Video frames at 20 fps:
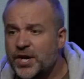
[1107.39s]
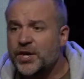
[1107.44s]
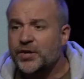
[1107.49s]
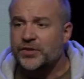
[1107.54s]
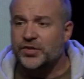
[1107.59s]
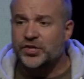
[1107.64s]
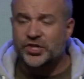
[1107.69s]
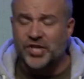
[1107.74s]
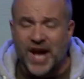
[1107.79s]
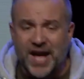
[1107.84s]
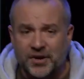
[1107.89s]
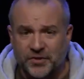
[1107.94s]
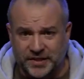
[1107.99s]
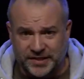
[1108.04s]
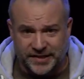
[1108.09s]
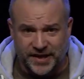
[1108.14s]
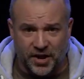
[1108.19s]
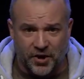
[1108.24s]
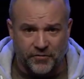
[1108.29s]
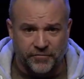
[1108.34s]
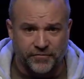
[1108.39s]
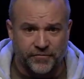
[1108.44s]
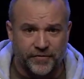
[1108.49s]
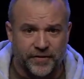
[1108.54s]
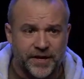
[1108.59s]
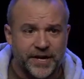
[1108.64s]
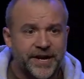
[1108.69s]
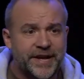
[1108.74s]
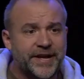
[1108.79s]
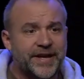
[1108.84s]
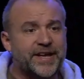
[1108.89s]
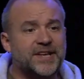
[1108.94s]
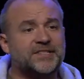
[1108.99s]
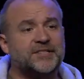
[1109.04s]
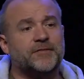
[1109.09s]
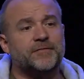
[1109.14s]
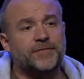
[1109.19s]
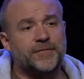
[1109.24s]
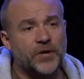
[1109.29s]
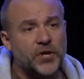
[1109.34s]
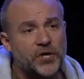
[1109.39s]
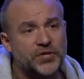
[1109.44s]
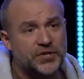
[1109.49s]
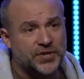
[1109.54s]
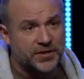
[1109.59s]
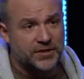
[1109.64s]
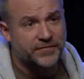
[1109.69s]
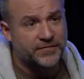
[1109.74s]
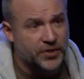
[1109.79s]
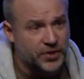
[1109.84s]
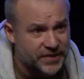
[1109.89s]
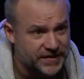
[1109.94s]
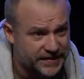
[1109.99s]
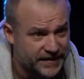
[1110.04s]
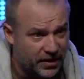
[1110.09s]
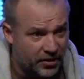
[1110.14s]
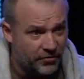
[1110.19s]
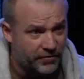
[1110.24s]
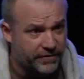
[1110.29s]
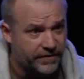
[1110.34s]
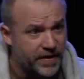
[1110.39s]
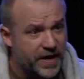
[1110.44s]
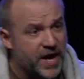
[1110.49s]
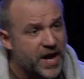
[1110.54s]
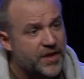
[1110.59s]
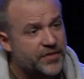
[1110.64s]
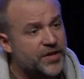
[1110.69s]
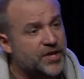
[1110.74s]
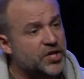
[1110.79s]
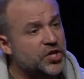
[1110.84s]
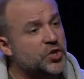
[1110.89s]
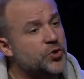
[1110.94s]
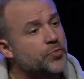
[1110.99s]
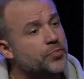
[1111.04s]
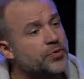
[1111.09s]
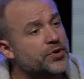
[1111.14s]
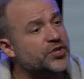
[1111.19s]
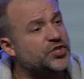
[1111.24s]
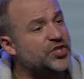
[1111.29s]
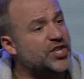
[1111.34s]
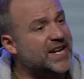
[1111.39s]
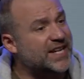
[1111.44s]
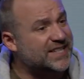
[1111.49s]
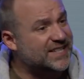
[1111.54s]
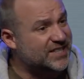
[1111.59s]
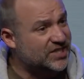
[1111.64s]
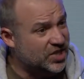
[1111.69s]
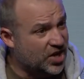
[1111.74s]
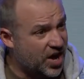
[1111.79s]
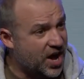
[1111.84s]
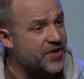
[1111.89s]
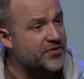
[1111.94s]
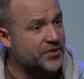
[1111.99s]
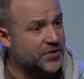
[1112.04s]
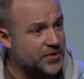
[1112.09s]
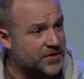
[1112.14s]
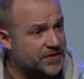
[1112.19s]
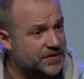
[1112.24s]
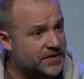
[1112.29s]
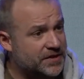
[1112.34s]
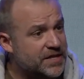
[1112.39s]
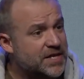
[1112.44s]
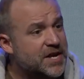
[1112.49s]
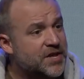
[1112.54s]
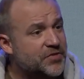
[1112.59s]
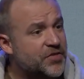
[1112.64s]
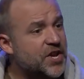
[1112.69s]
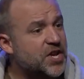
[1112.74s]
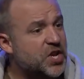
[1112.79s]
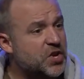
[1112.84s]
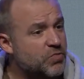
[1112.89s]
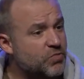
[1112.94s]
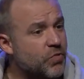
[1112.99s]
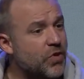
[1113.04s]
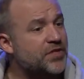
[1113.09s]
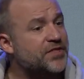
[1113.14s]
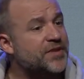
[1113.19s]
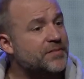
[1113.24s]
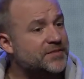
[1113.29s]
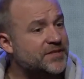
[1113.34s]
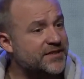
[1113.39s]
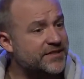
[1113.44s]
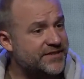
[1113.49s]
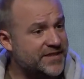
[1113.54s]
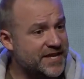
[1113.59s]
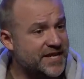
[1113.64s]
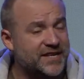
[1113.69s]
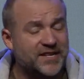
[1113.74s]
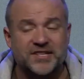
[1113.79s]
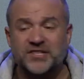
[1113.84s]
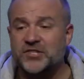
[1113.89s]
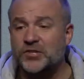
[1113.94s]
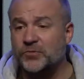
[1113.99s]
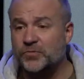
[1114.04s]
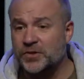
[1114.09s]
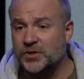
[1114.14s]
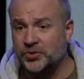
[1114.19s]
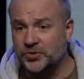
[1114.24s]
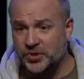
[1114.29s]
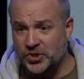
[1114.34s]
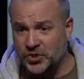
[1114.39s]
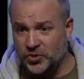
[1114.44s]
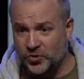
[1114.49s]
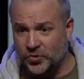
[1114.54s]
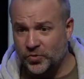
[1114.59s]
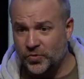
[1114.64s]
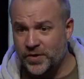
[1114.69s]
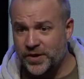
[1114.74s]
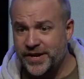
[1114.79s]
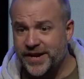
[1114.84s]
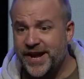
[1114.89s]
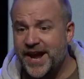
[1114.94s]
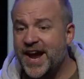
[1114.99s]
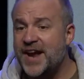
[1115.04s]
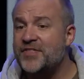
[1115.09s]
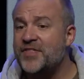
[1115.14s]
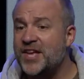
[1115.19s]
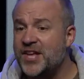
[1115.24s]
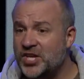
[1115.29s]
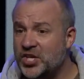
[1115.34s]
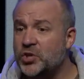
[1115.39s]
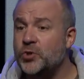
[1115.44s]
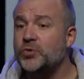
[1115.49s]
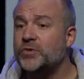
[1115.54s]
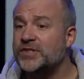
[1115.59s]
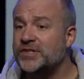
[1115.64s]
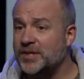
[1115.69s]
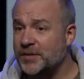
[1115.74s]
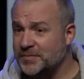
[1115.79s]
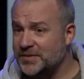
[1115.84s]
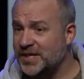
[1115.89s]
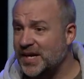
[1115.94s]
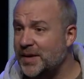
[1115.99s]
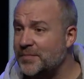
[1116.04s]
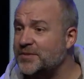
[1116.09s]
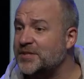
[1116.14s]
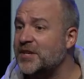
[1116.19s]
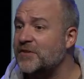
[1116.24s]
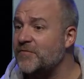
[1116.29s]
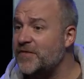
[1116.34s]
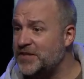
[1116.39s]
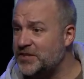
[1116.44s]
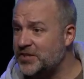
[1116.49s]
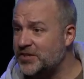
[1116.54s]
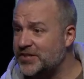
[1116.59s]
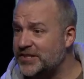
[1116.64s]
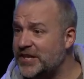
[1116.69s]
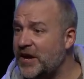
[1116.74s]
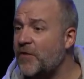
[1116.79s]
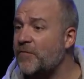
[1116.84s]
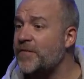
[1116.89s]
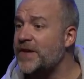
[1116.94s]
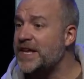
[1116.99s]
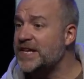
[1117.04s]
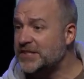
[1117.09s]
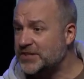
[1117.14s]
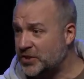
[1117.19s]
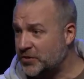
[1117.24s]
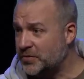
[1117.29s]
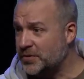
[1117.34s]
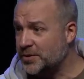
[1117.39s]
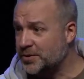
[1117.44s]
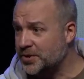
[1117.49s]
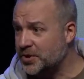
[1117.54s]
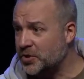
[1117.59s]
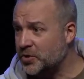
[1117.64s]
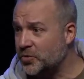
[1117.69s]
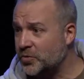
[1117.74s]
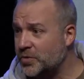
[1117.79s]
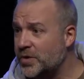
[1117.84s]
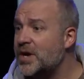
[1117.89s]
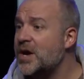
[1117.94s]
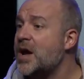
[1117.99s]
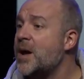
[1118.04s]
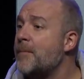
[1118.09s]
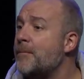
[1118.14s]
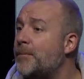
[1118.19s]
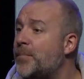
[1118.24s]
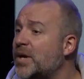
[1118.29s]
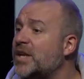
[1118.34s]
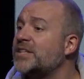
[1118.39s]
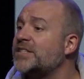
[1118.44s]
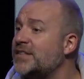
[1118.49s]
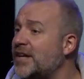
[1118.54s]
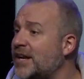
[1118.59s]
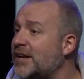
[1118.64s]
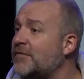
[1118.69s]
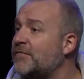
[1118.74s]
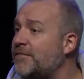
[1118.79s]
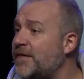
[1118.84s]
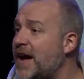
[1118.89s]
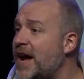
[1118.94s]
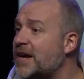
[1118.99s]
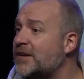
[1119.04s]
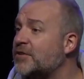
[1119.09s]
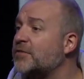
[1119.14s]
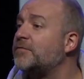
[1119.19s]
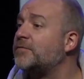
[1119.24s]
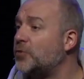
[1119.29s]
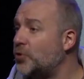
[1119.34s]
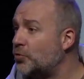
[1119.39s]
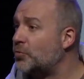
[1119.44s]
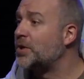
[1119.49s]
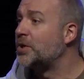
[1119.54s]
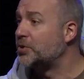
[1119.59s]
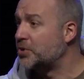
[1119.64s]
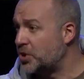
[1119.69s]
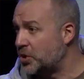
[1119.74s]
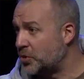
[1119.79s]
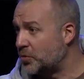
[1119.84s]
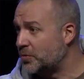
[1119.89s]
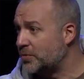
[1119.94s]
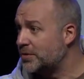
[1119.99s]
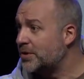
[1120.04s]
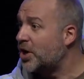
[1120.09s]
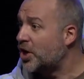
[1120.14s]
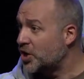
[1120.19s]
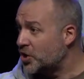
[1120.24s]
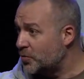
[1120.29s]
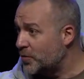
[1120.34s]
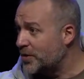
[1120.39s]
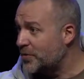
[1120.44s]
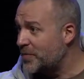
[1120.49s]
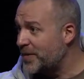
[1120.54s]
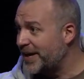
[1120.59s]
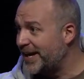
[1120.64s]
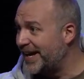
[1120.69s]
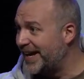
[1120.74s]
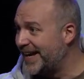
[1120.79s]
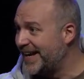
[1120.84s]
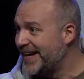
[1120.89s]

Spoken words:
The shadow self is the version of yourself that you project to others, that you want them to think is the real you, and that you sometimes convince yourself is the real you, but is not in fact the full real you. Are you with me?